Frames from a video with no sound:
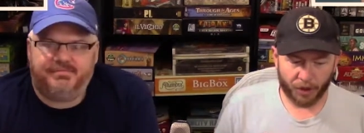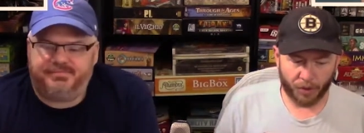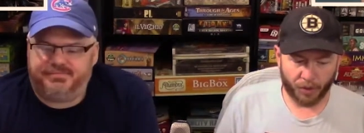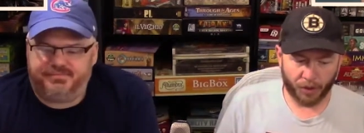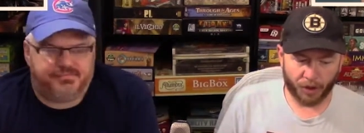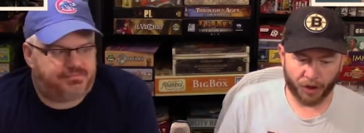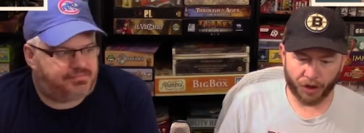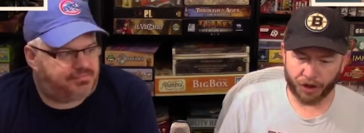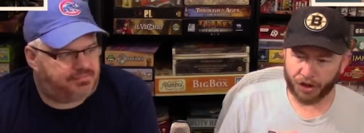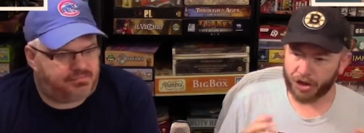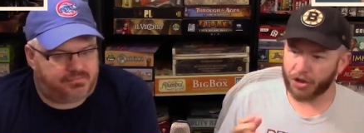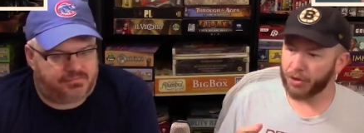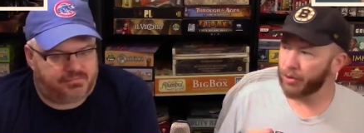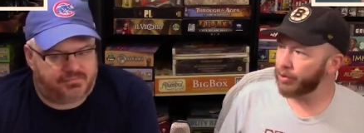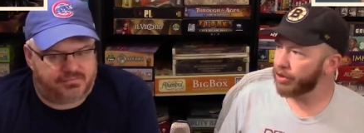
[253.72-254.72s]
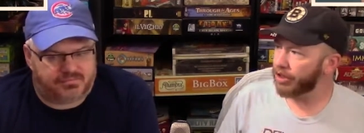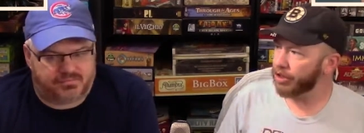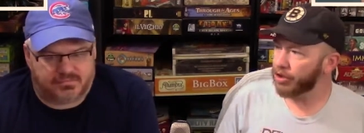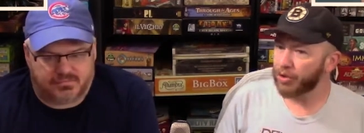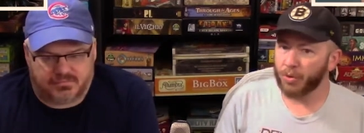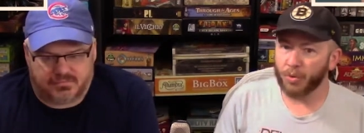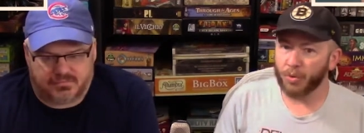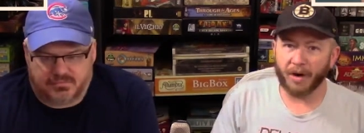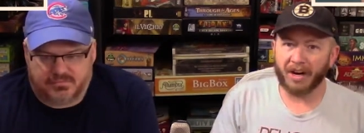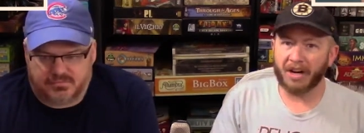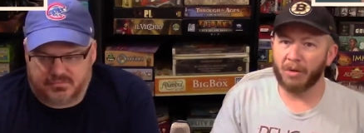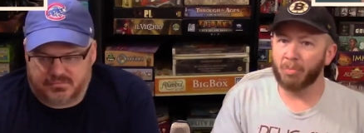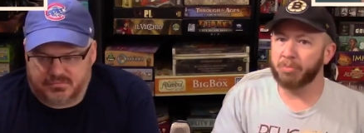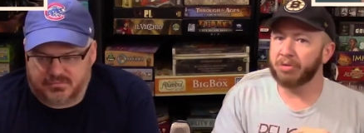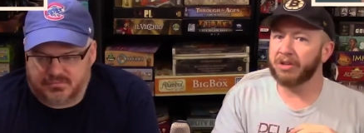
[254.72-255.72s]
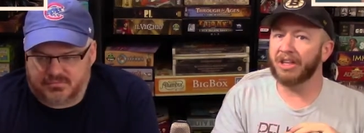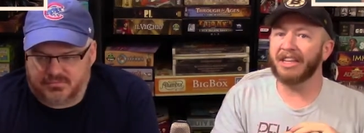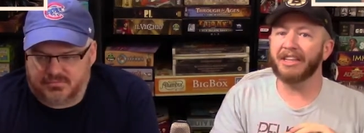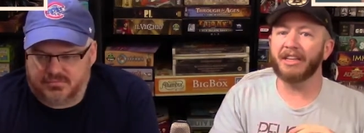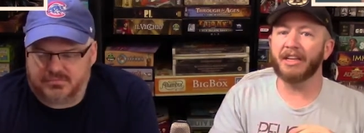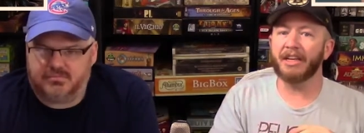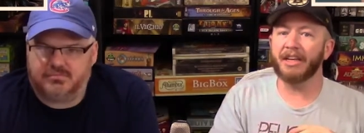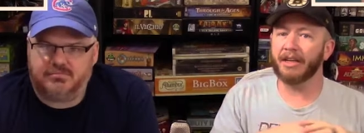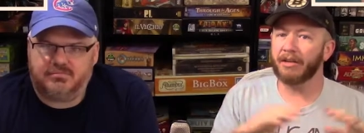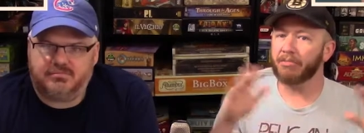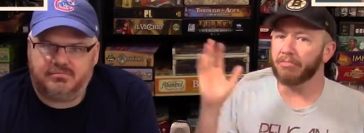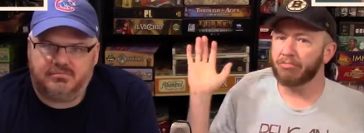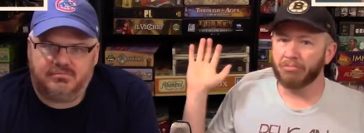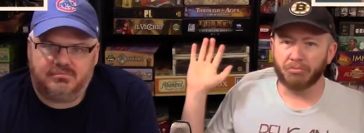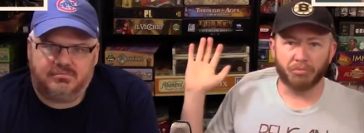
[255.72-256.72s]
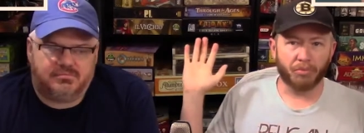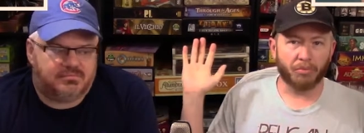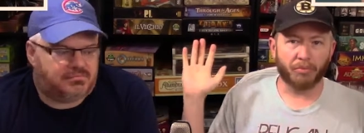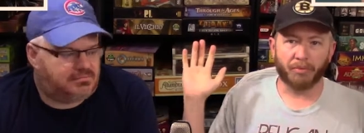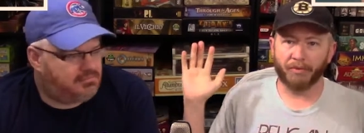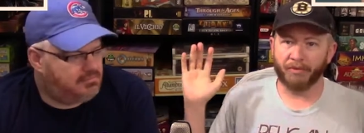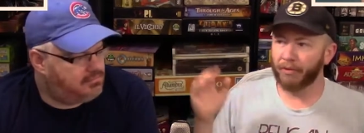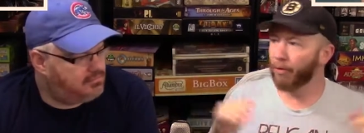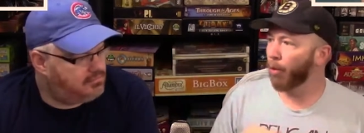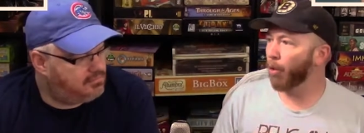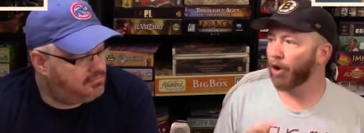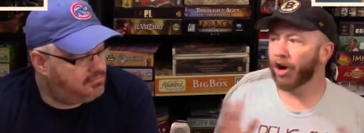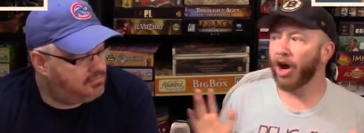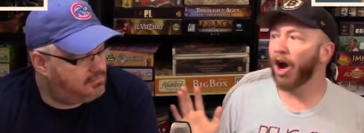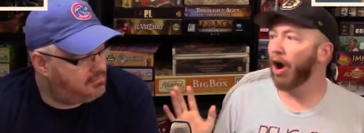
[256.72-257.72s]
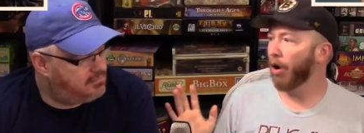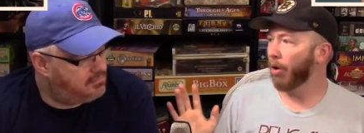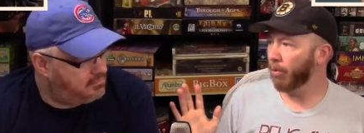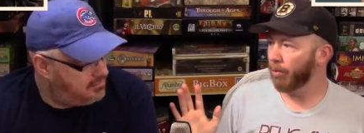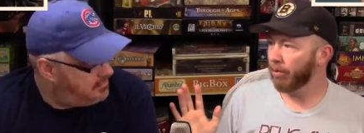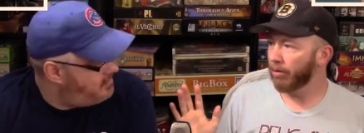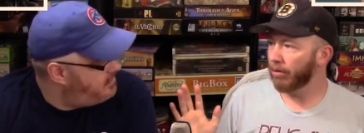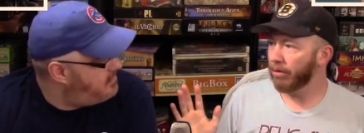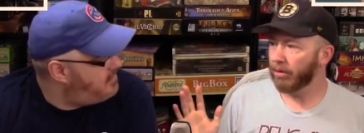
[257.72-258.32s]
Speaker 1: you could choose to completely forego